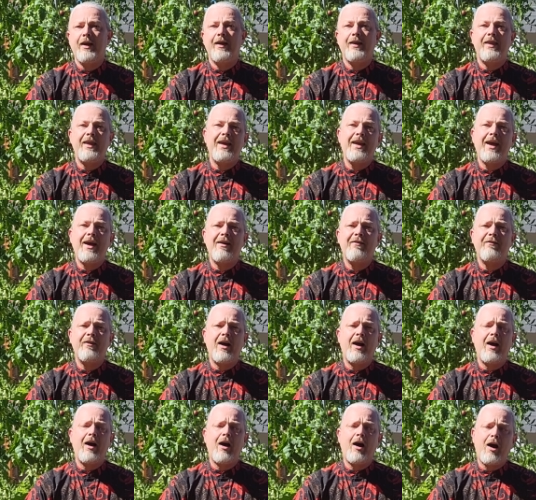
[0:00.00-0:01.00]
They have
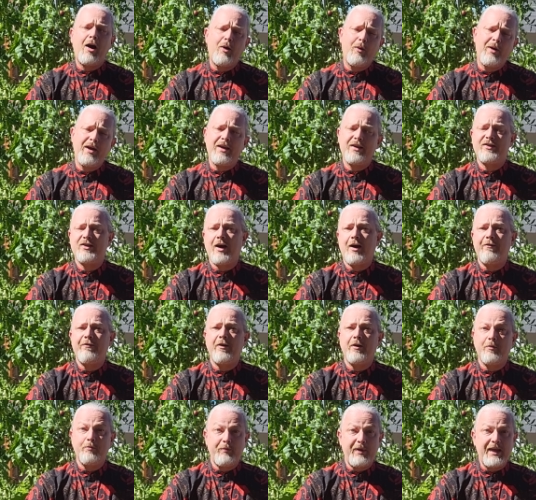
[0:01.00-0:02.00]
always
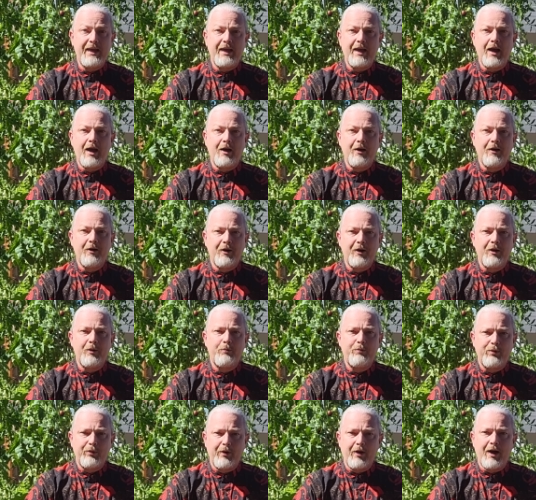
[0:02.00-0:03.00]
offered me a good
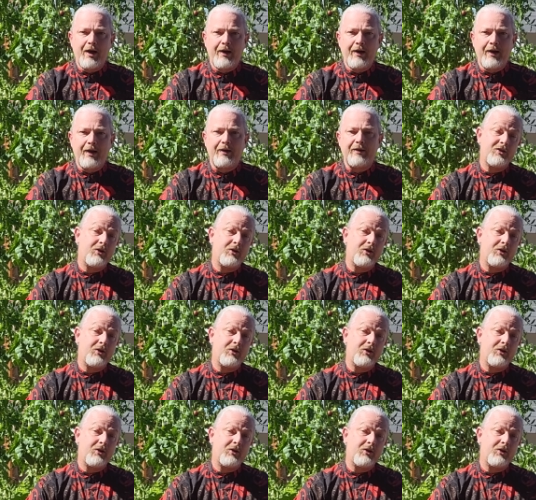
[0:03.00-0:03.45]
product.